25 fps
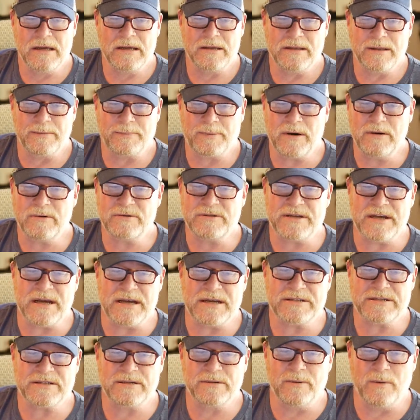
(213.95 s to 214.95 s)
The
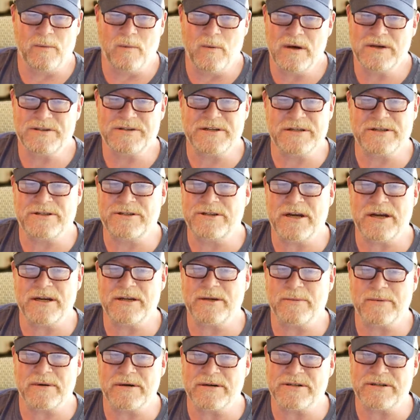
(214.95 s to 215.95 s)
protest wasn't a
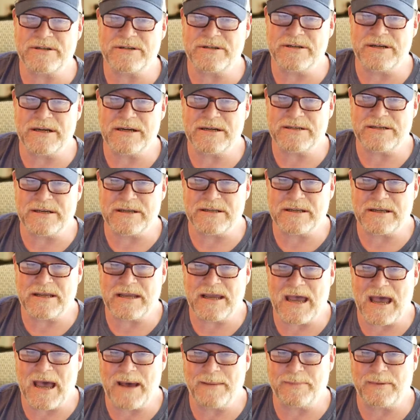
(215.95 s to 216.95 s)
January 6th at the
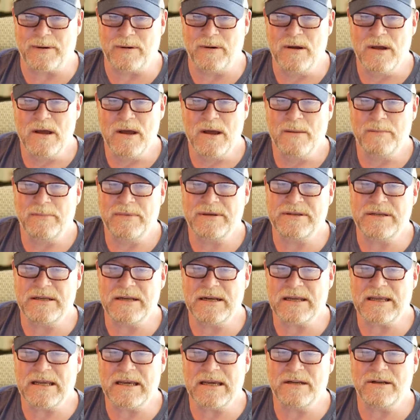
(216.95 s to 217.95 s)
Capitol, but
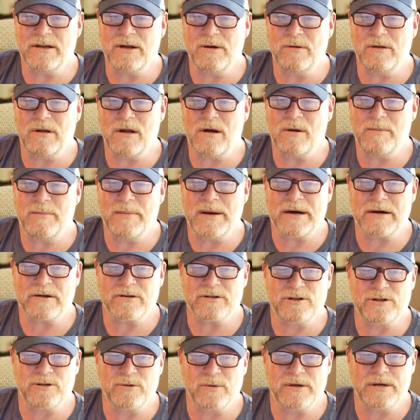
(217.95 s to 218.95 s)
then again, no
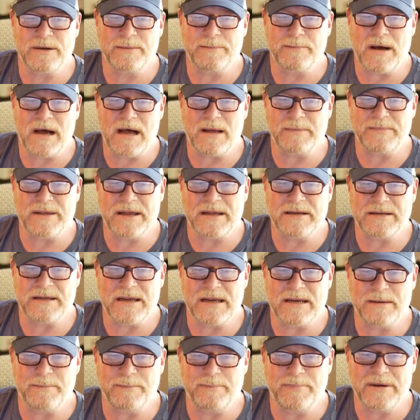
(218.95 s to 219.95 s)
lawmakers joined the mob that
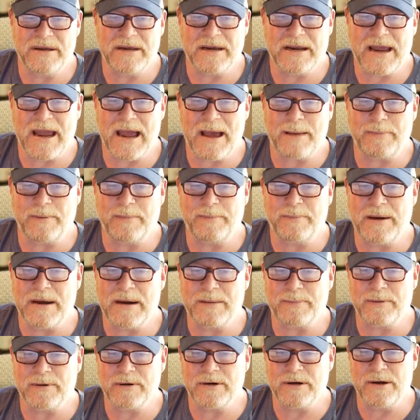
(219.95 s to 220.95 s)
day. The Big Apple
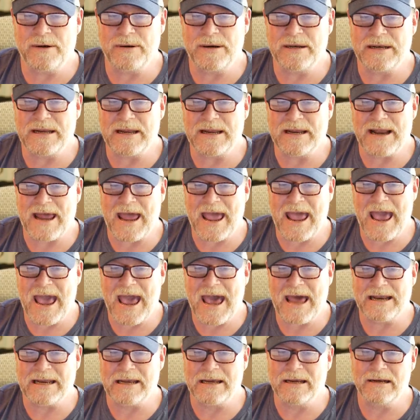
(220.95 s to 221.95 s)
paper noted and
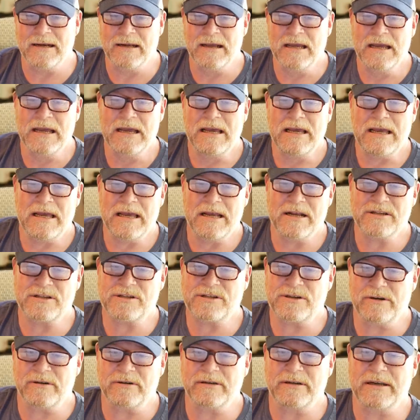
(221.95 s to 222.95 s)
added it
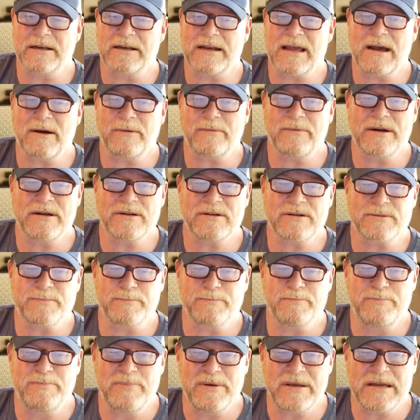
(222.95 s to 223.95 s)
is certainly an outrageous
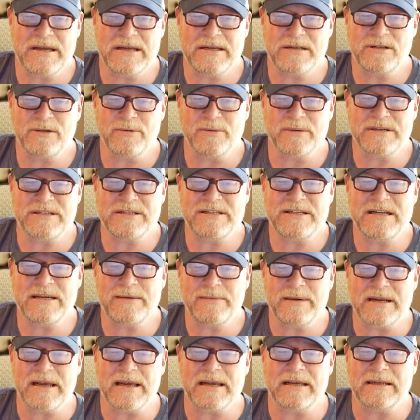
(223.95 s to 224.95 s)
bid to
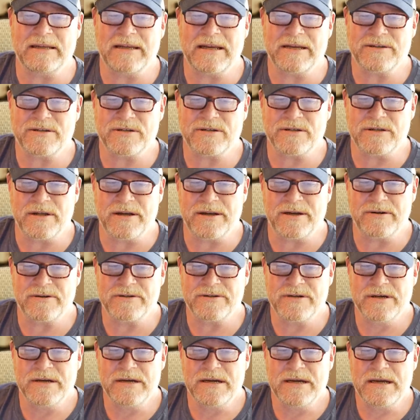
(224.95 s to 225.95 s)
intimidate legislators